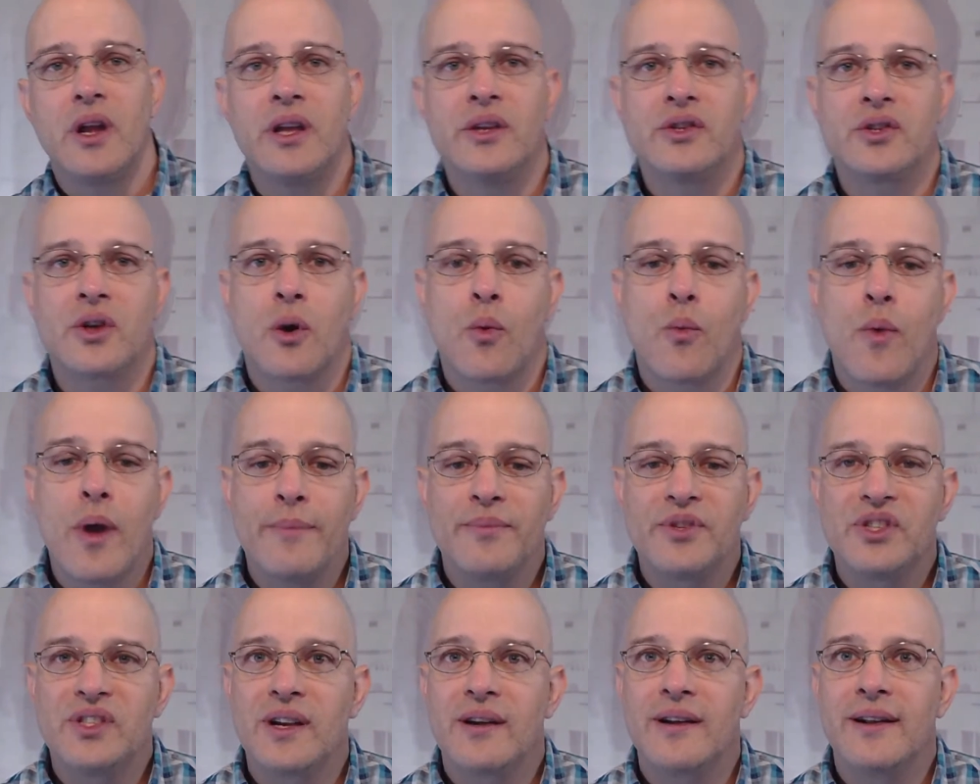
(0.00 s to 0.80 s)
our
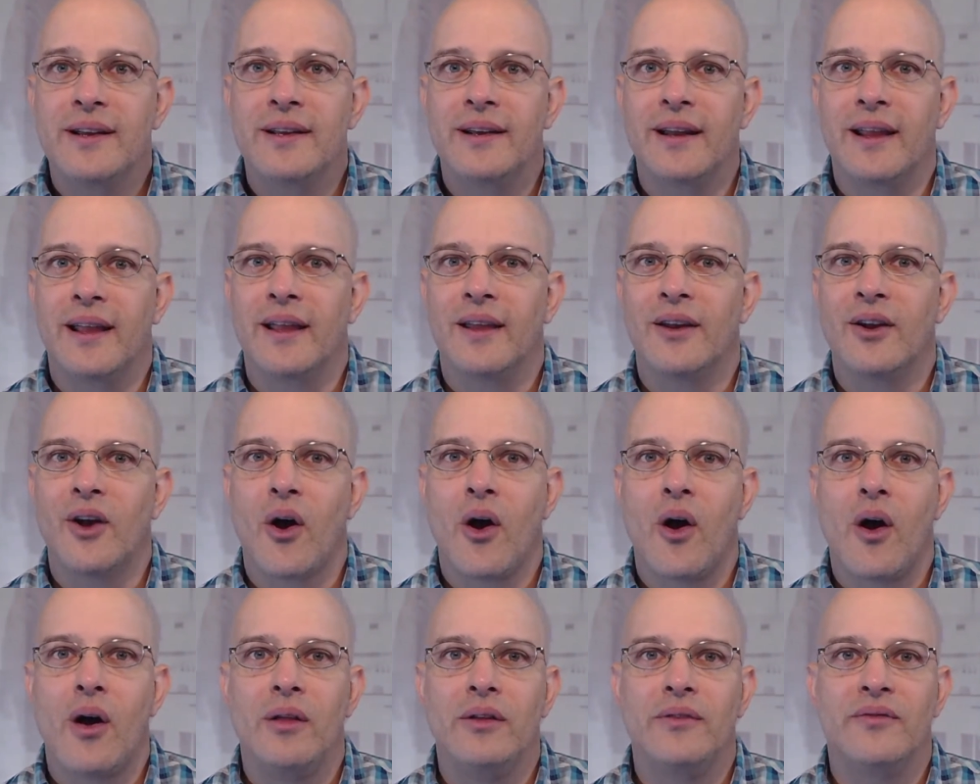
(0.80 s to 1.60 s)
website and
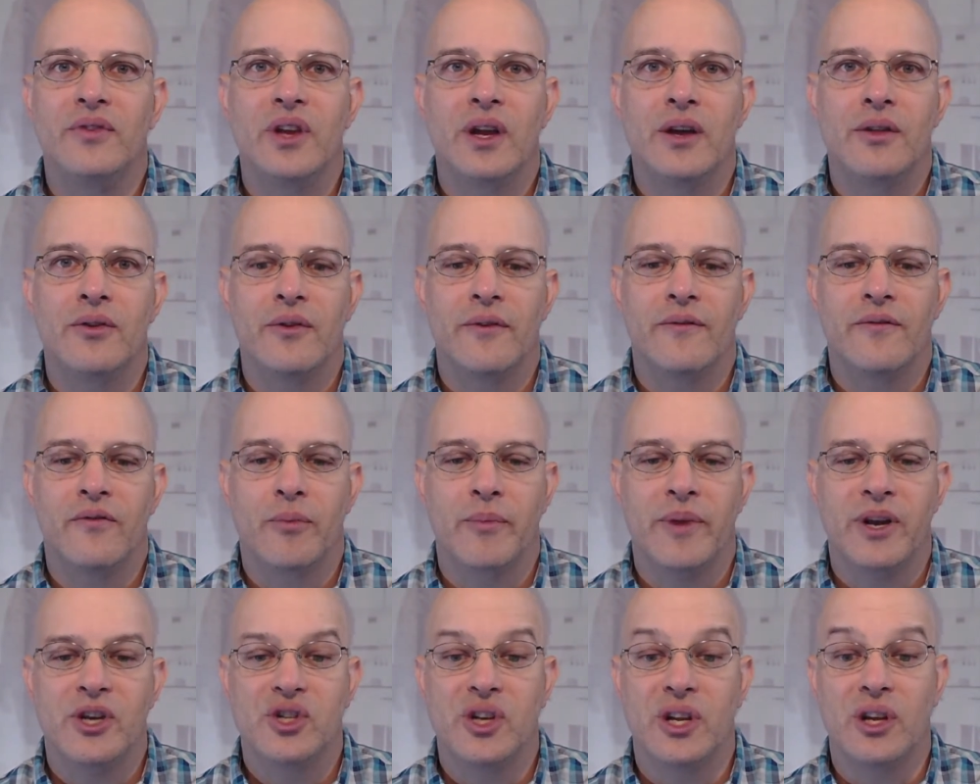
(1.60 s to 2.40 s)
all of the other
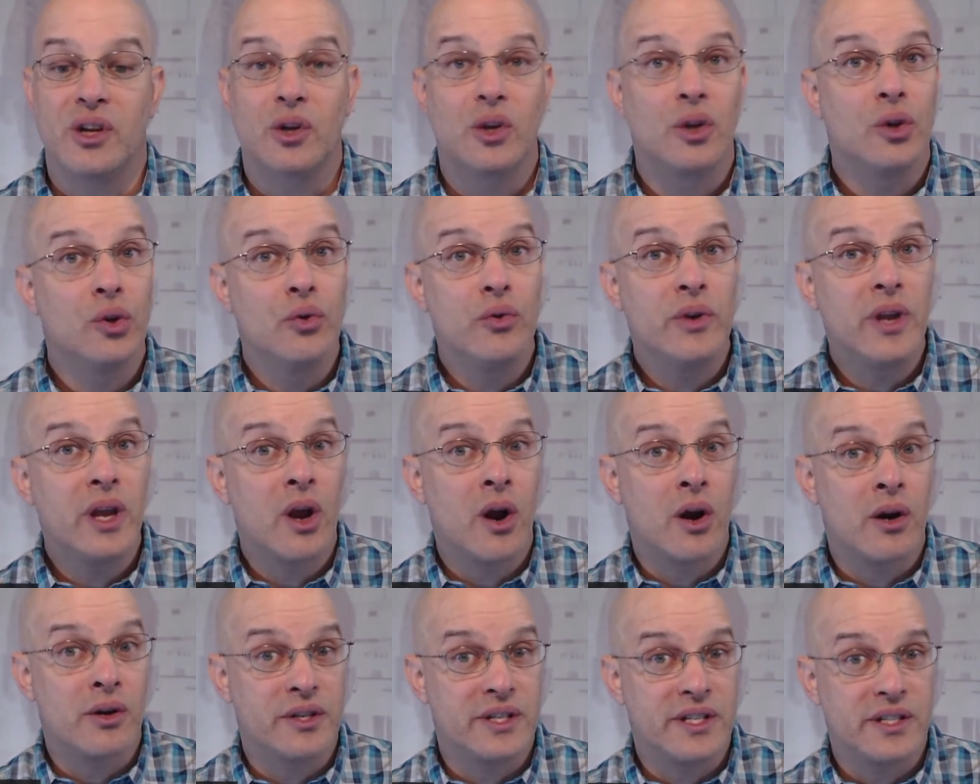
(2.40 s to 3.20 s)
information, including our
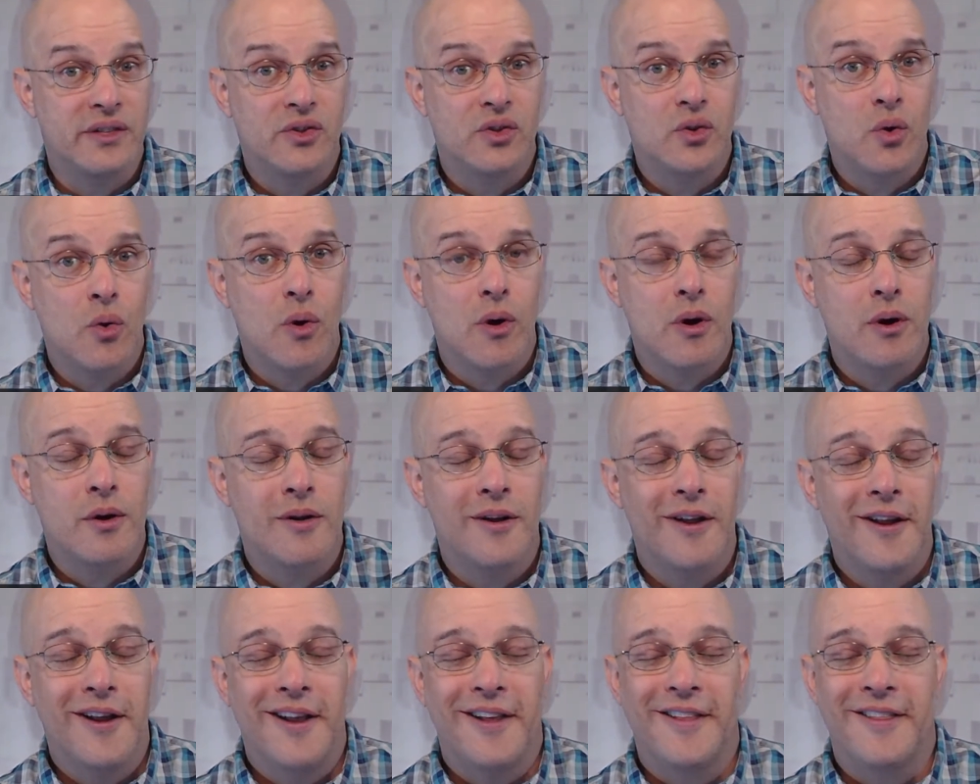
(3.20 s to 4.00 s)
Discord,
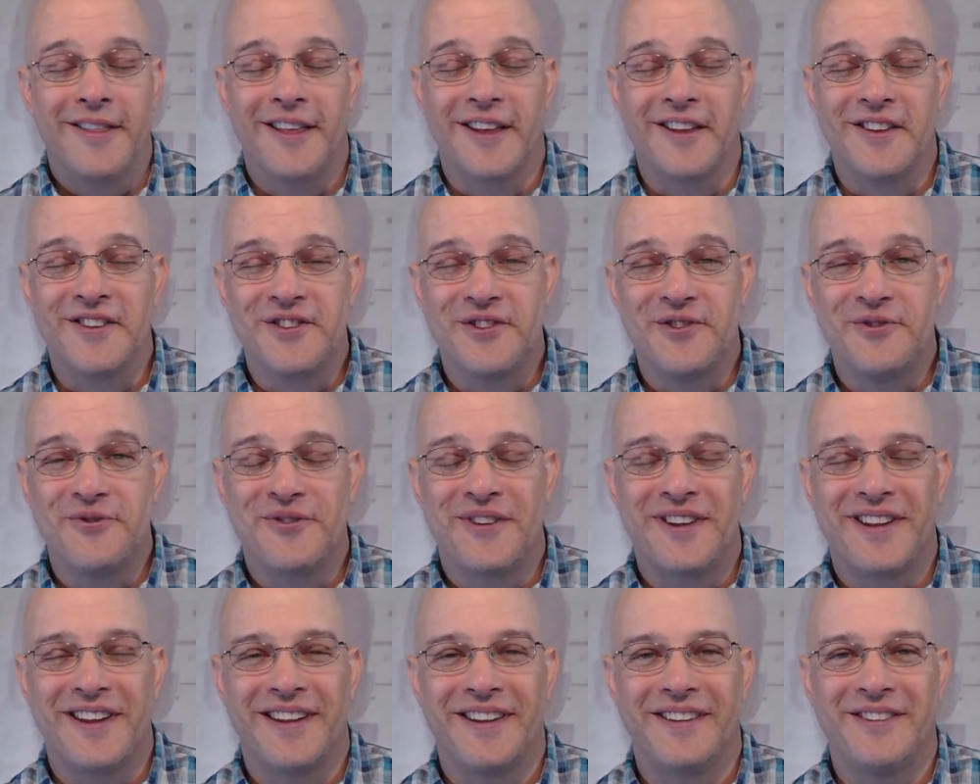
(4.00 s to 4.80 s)
that you
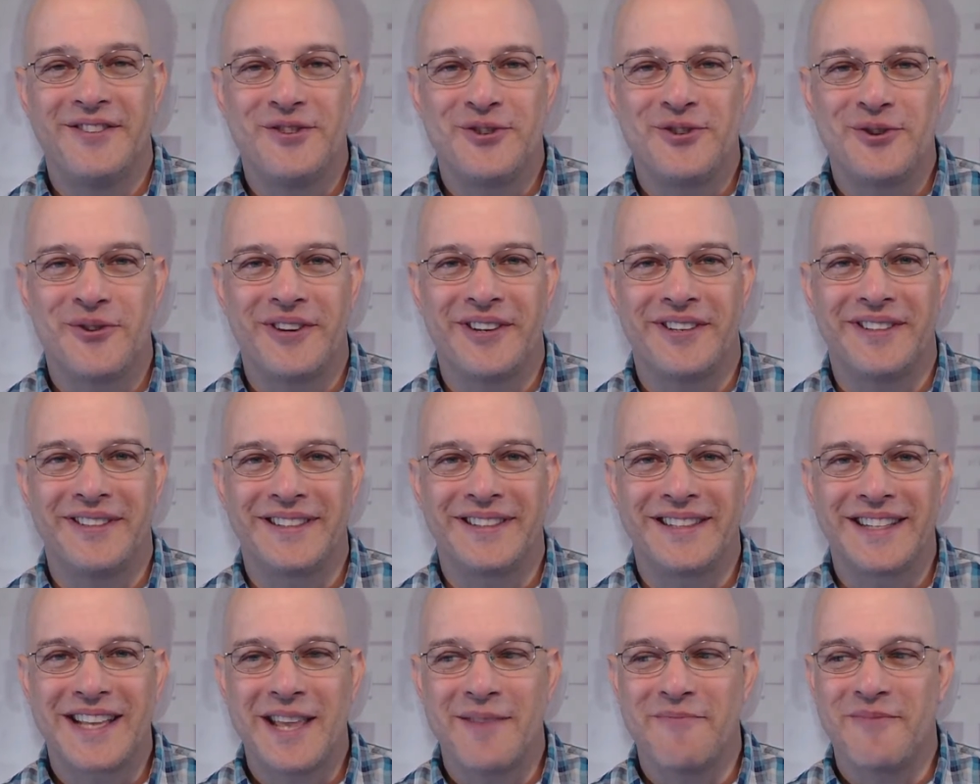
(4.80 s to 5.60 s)
can join to
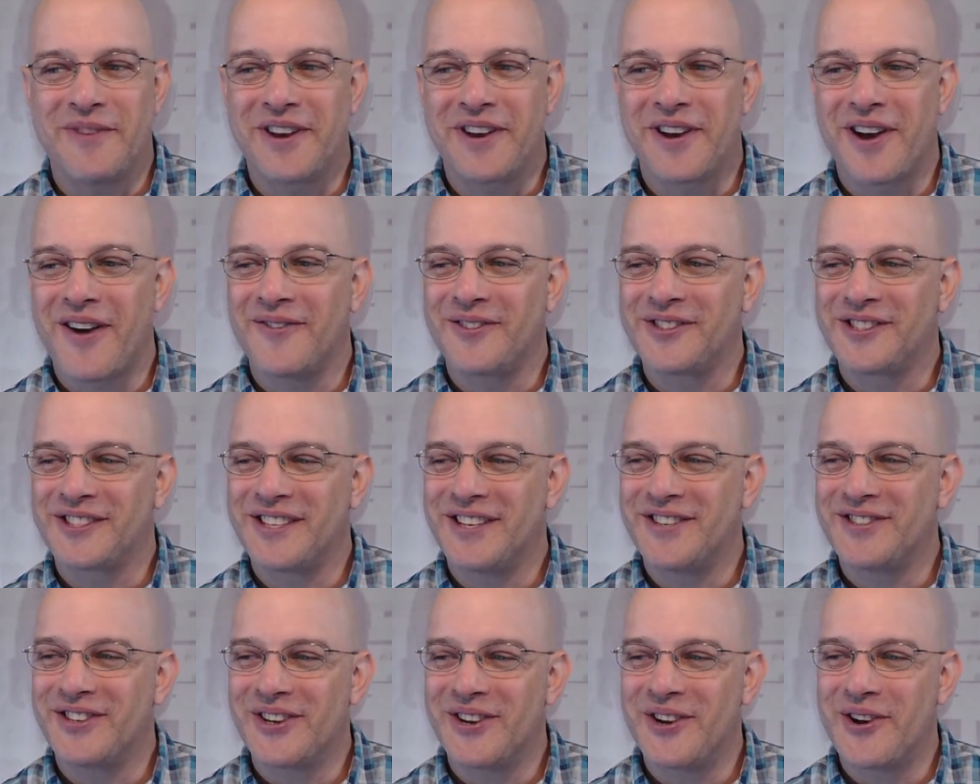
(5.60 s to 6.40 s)
keep the
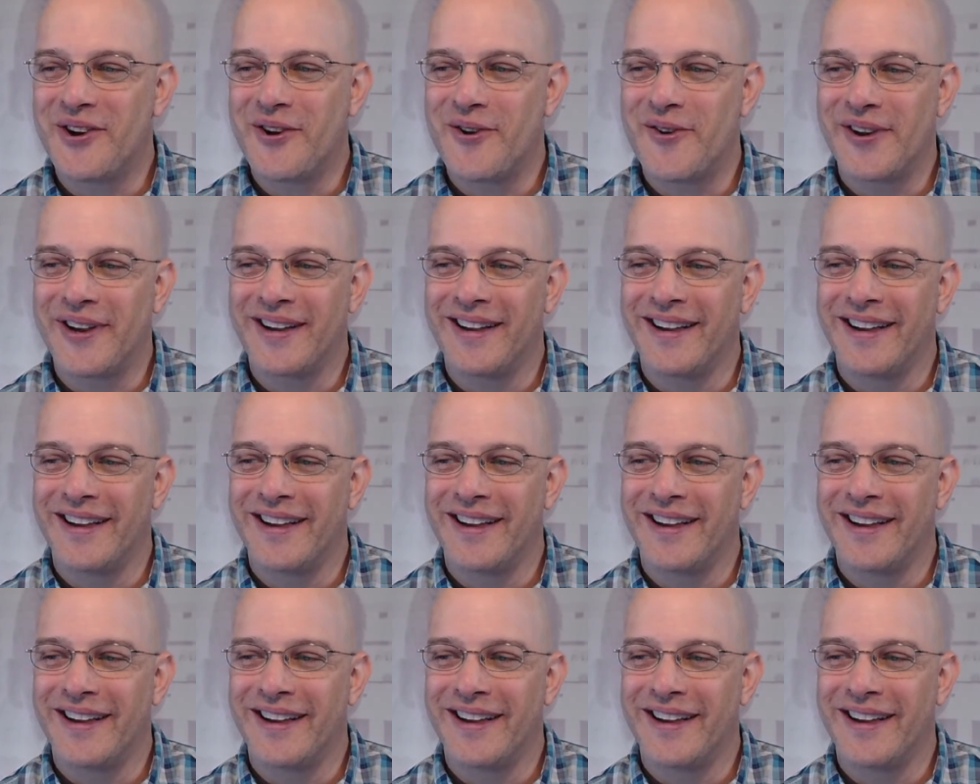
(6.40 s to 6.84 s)
conversation going.